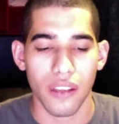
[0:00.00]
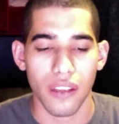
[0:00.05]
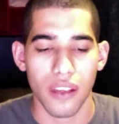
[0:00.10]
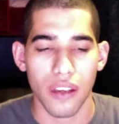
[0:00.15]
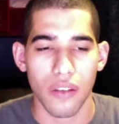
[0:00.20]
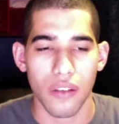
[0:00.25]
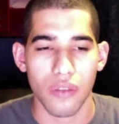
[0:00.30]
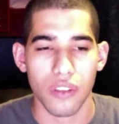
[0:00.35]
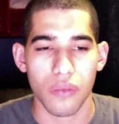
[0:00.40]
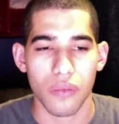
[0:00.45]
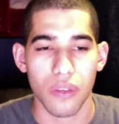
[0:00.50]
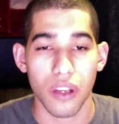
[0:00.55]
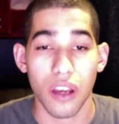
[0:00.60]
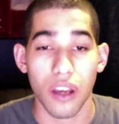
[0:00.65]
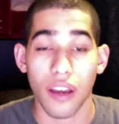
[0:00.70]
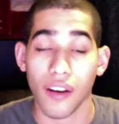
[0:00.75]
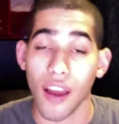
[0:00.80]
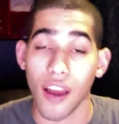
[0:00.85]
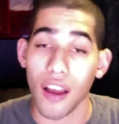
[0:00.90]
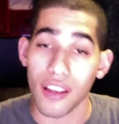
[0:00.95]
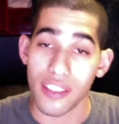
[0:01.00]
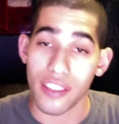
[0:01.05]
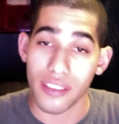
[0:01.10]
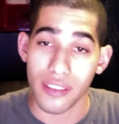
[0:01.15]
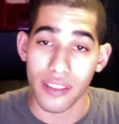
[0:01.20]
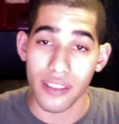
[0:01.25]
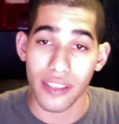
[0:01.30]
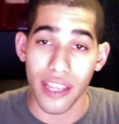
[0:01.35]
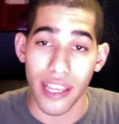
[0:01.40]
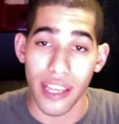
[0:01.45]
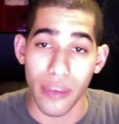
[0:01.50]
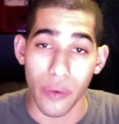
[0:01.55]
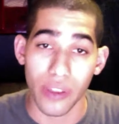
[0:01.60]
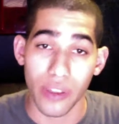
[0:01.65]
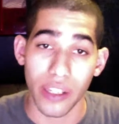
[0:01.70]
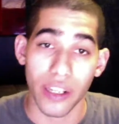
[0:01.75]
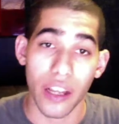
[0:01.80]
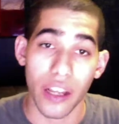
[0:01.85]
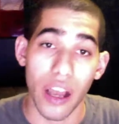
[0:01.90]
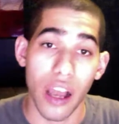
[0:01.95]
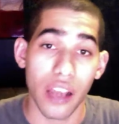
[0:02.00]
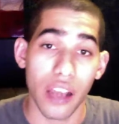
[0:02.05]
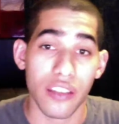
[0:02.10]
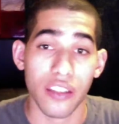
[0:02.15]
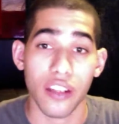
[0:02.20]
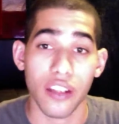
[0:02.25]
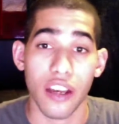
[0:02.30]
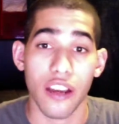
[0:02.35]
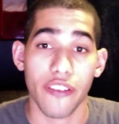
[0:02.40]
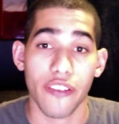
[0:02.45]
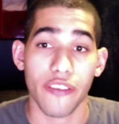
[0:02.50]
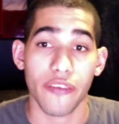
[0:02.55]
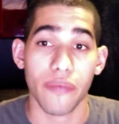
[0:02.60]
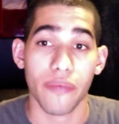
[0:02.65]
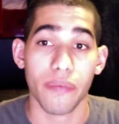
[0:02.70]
what you call an auction today where they're gonna auction off